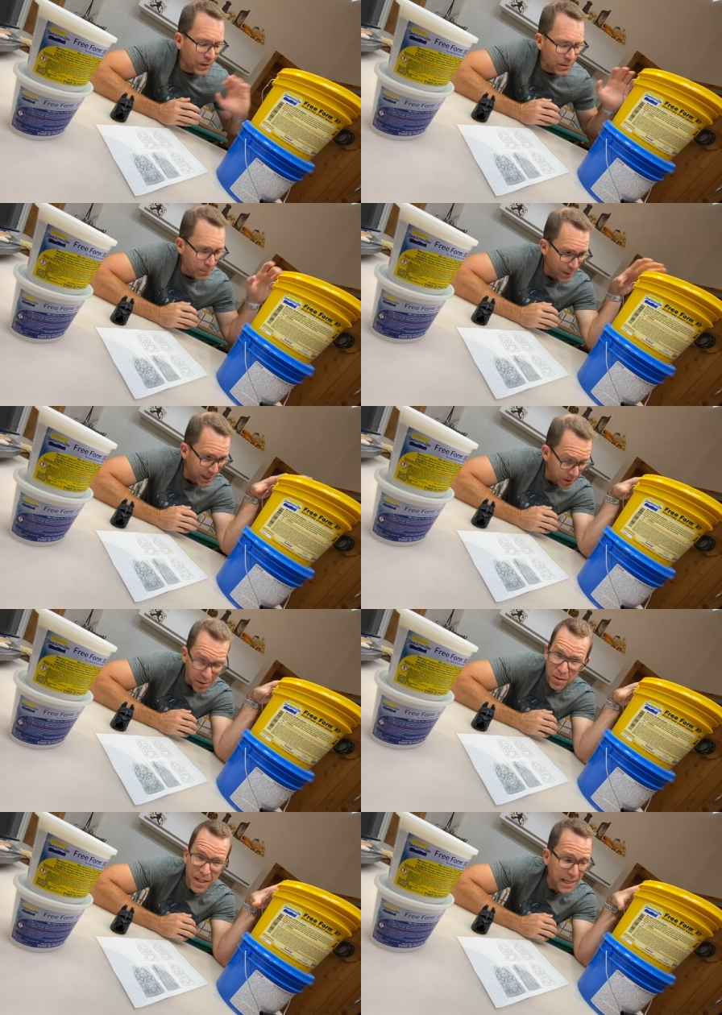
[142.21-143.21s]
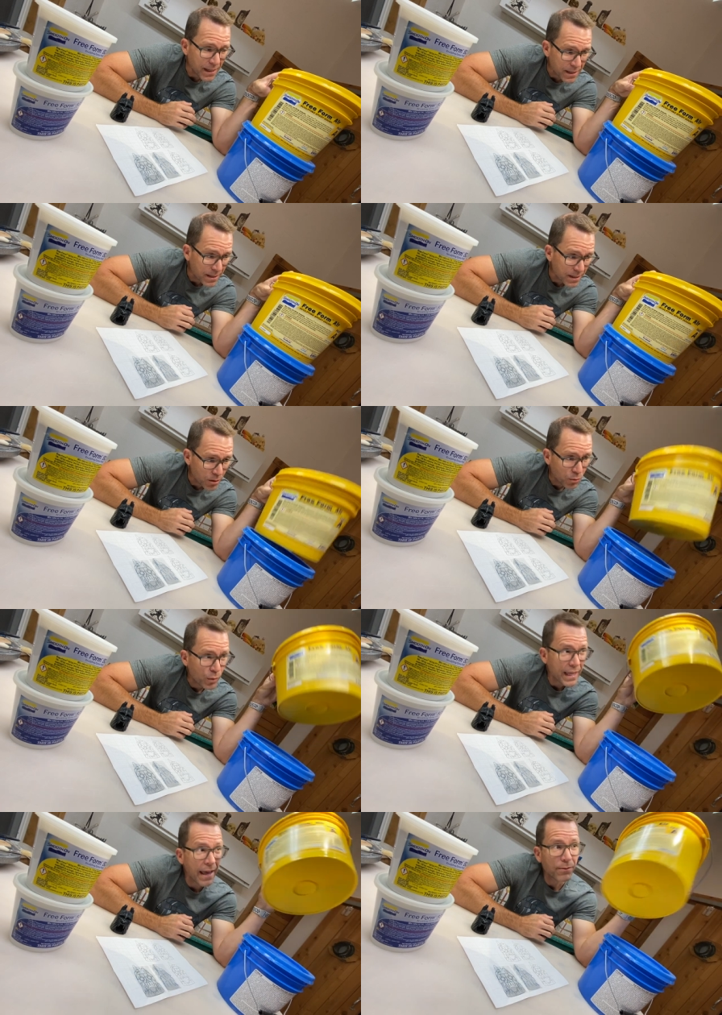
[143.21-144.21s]
The big news is
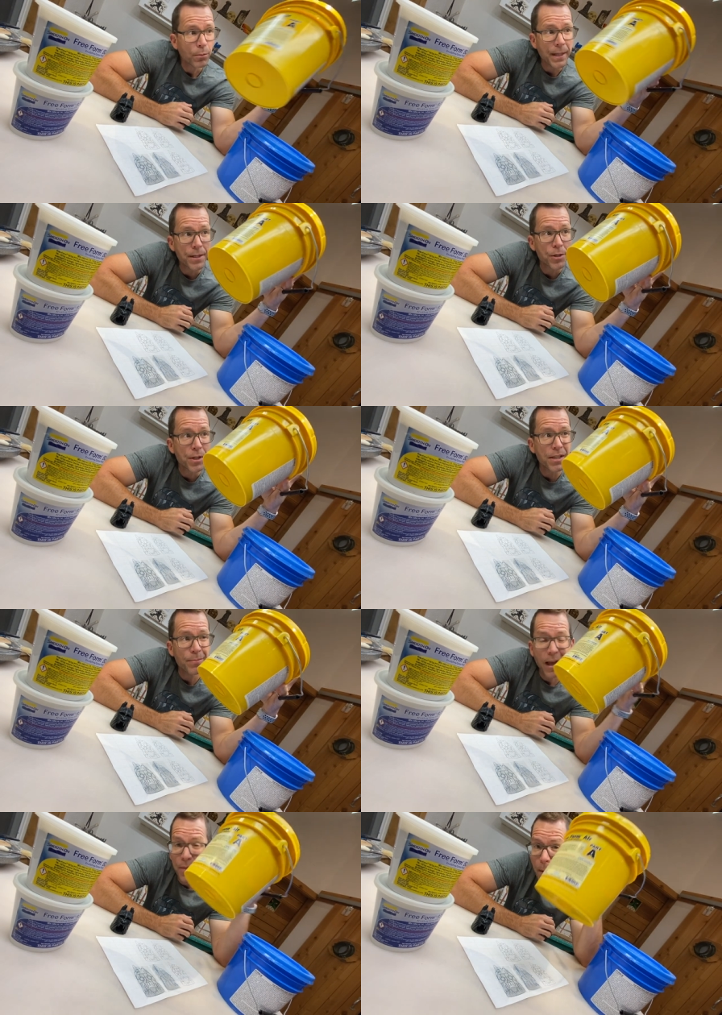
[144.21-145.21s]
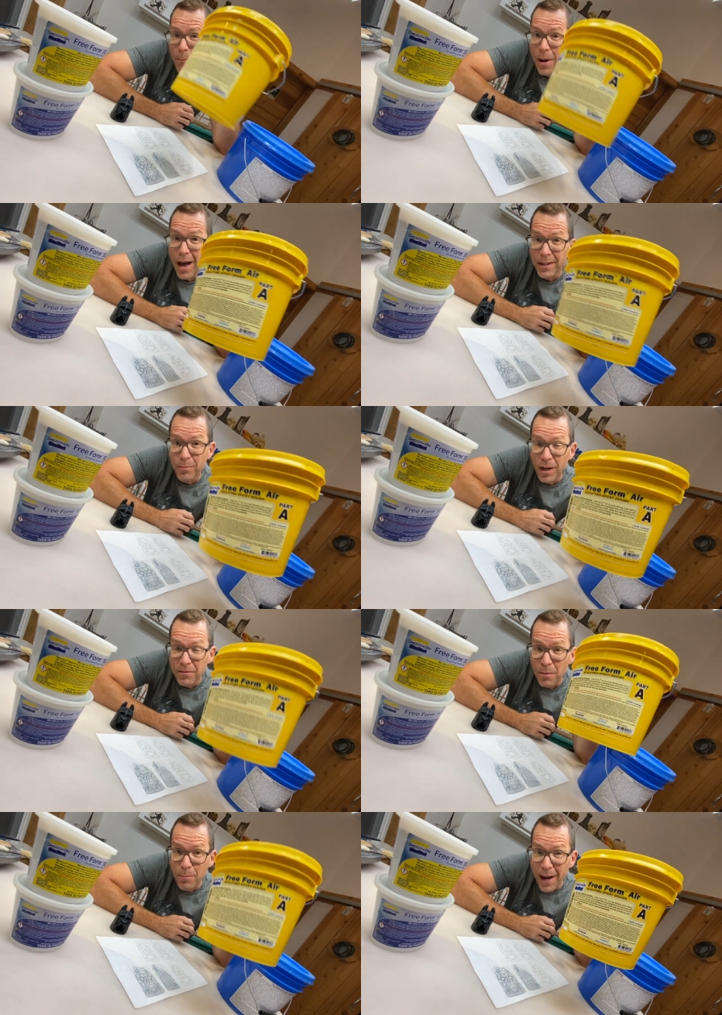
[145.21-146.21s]
we have reached just about the bottom
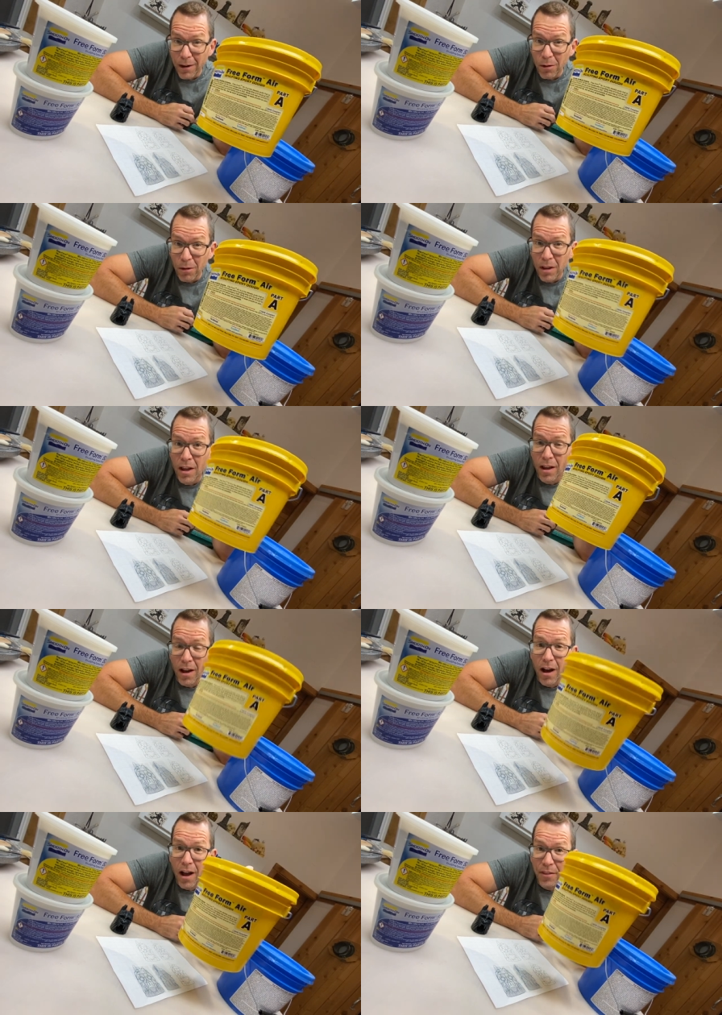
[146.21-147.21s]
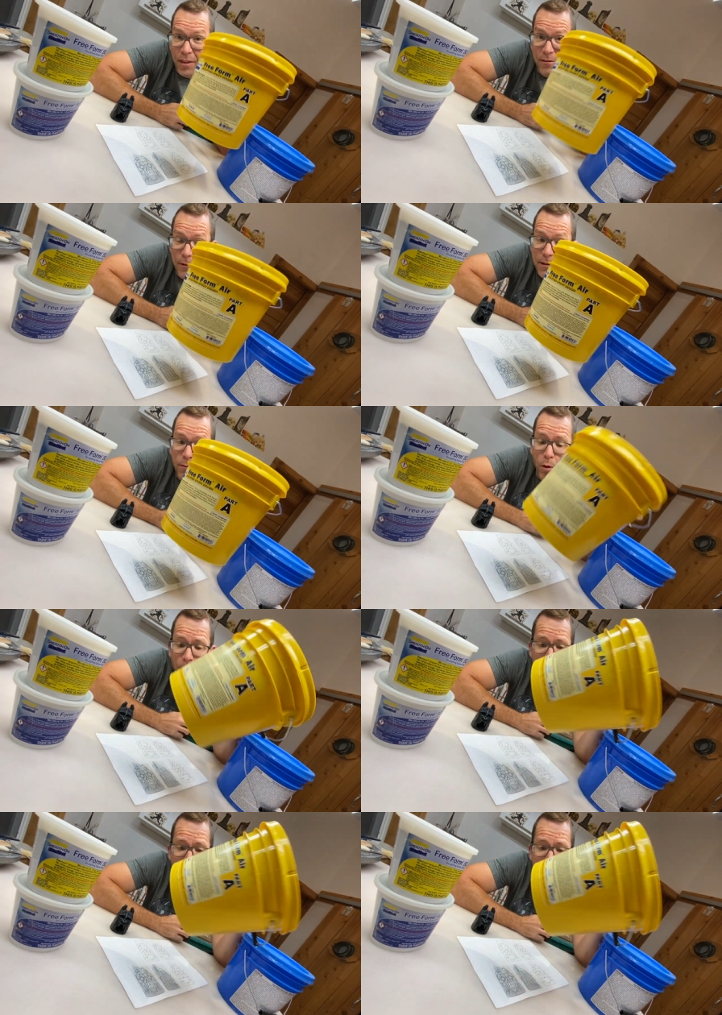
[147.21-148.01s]
of the barrel on the Freeform